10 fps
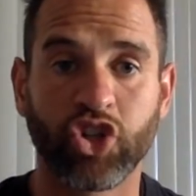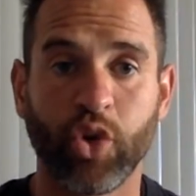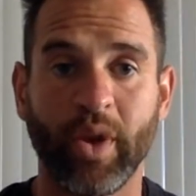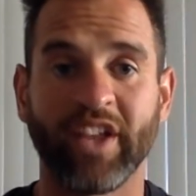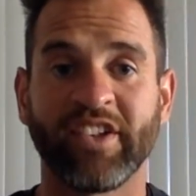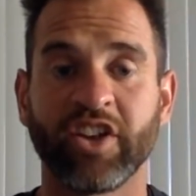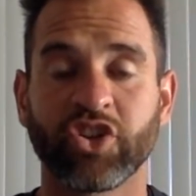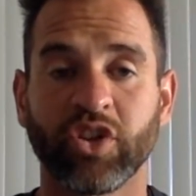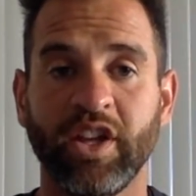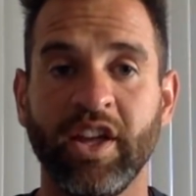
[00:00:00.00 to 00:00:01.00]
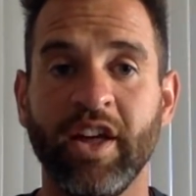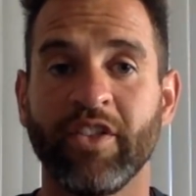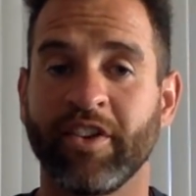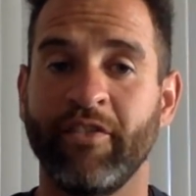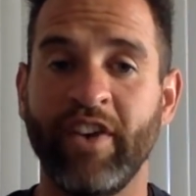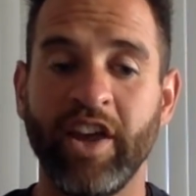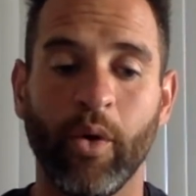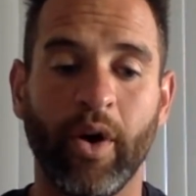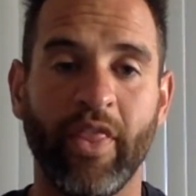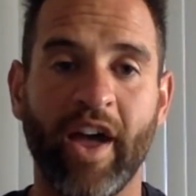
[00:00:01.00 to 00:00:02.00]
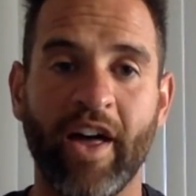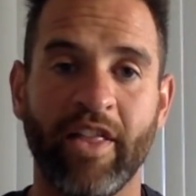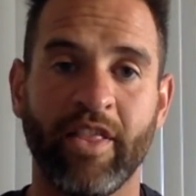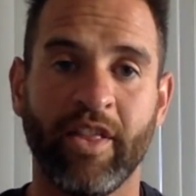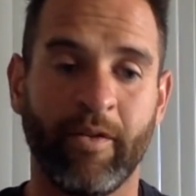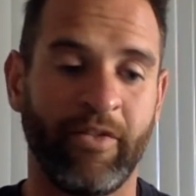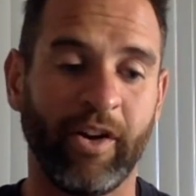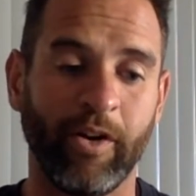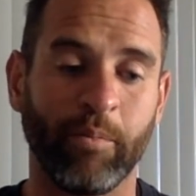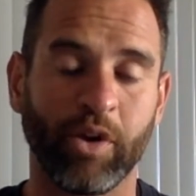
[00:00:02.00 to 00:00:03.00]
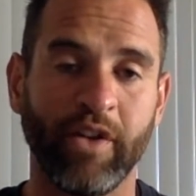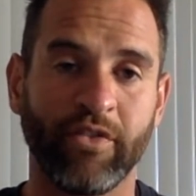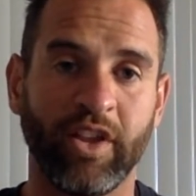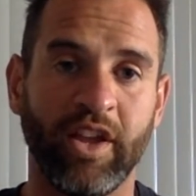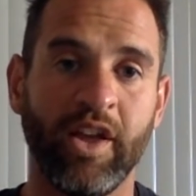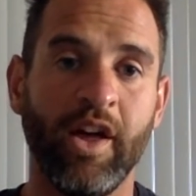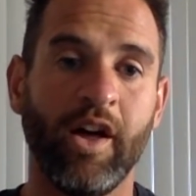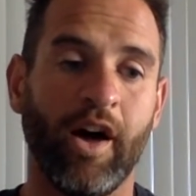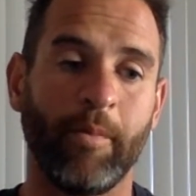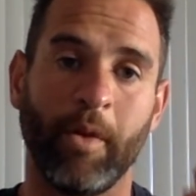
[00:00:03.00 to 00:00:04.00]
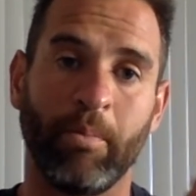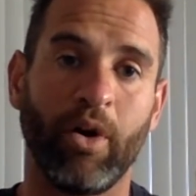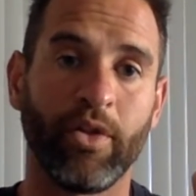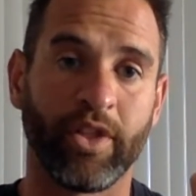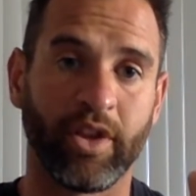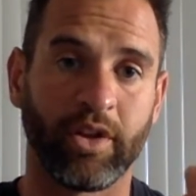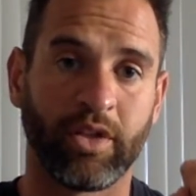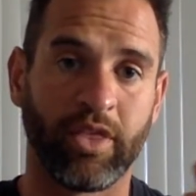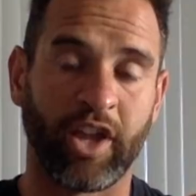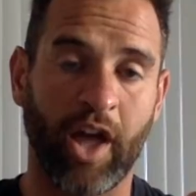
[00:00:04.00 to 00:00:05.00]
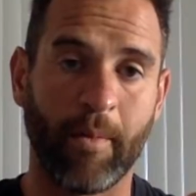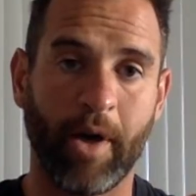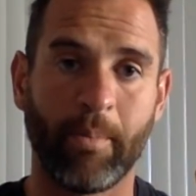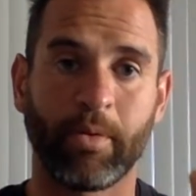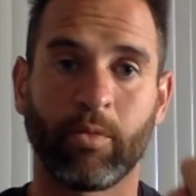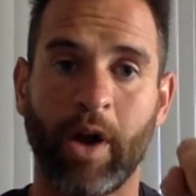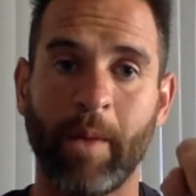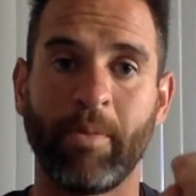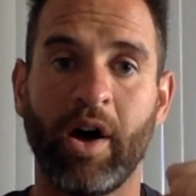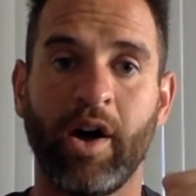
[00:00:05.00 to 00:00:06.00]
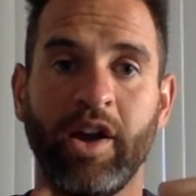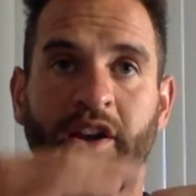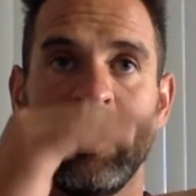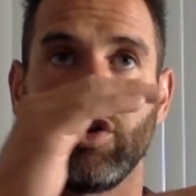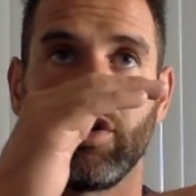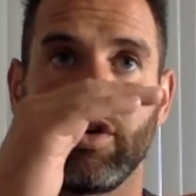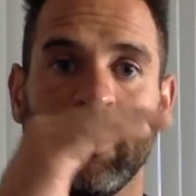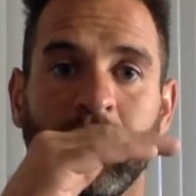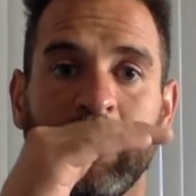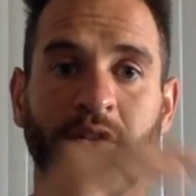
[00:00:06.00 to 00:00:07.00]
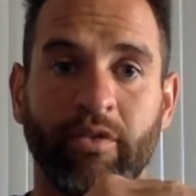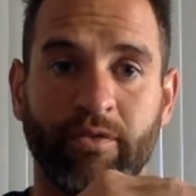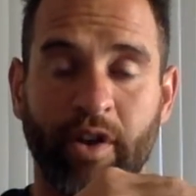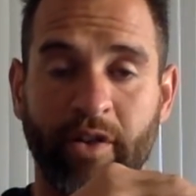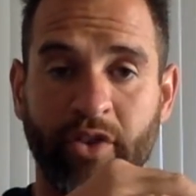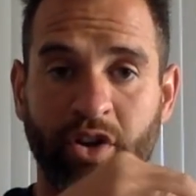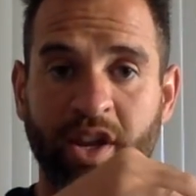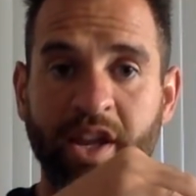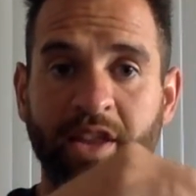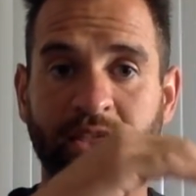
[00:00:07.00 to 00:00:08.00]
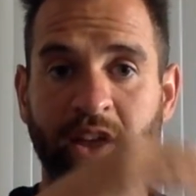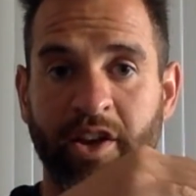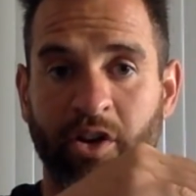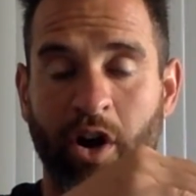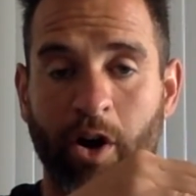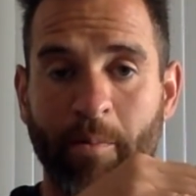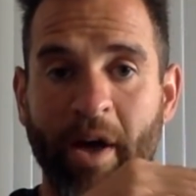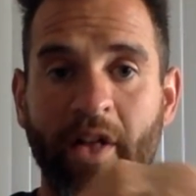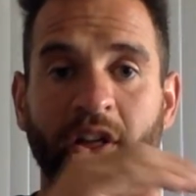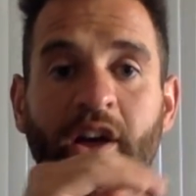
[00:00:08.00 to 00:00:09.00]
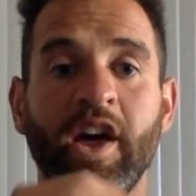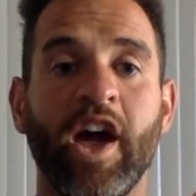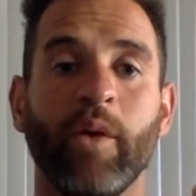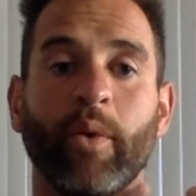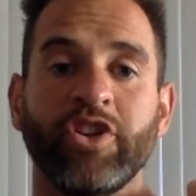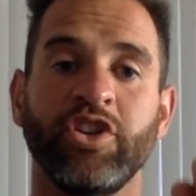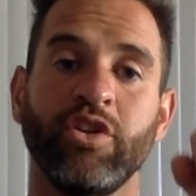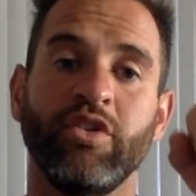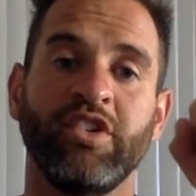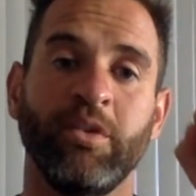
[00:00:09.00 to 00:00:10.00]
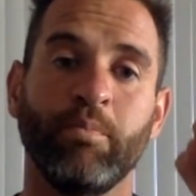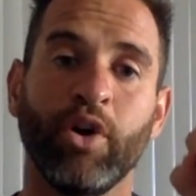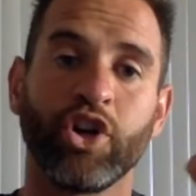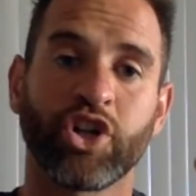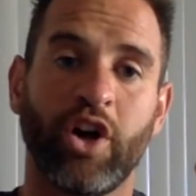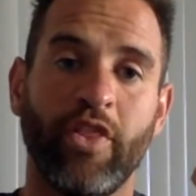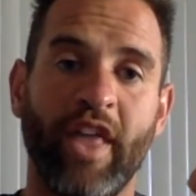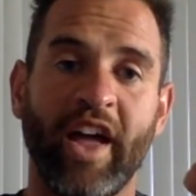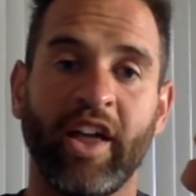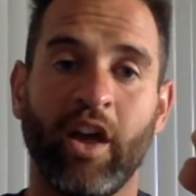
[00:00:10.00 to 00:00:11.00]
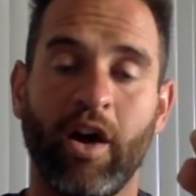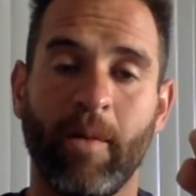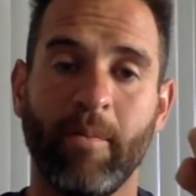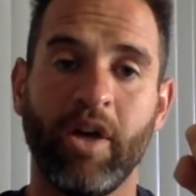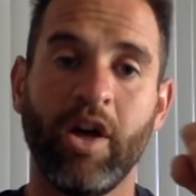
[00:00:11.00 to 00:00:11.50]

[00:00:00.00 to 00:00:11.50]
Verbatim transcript: chewing, essentially, there's a video on that very briefly. Um, you ball the, the gum up right behind your front of your teeth and your hard palate. And what you do is you push on that gum